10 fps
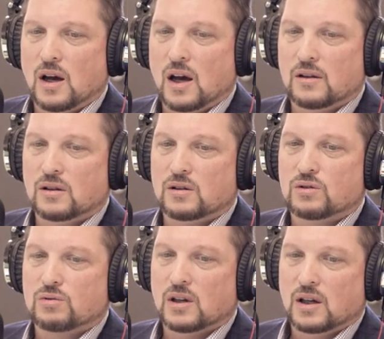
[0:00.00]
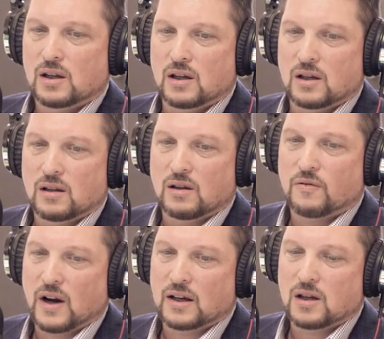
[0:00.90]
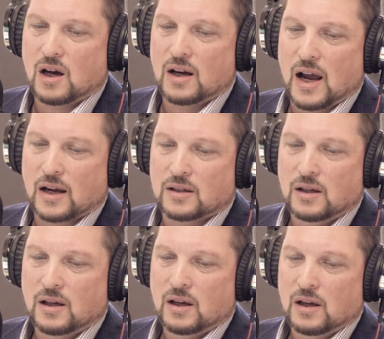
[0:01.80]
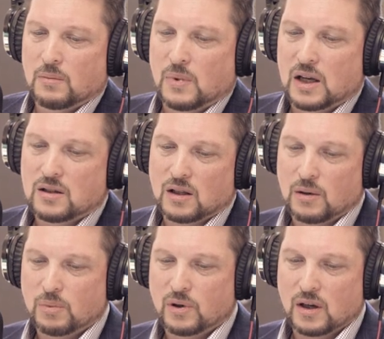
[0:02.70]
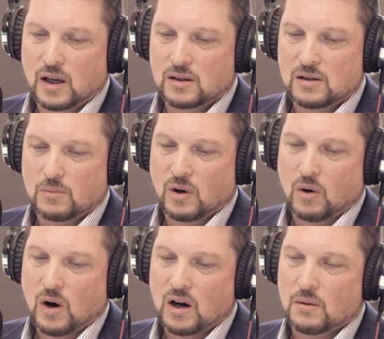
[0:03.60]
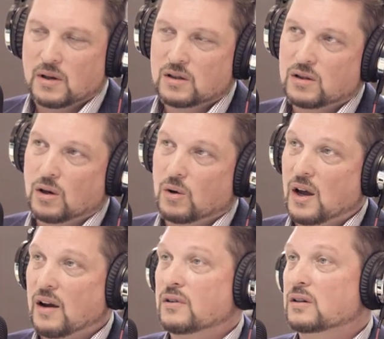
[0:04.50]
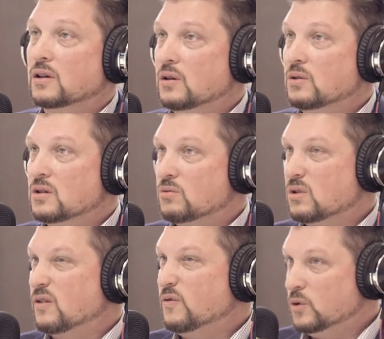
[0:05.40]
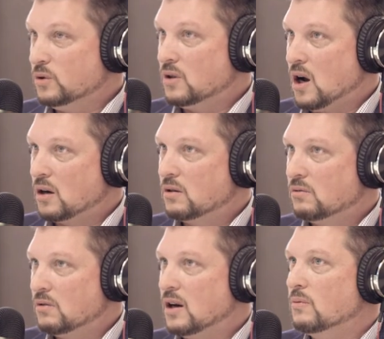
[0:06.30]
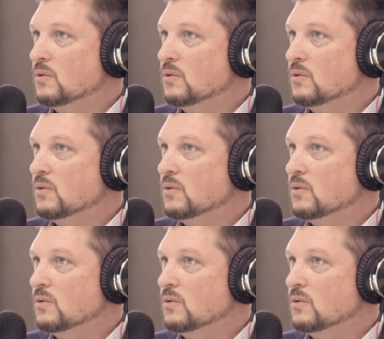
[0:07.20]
uh, the TRID and the Frank Dodd Act basically put in some requirements so every loan is really full doc right?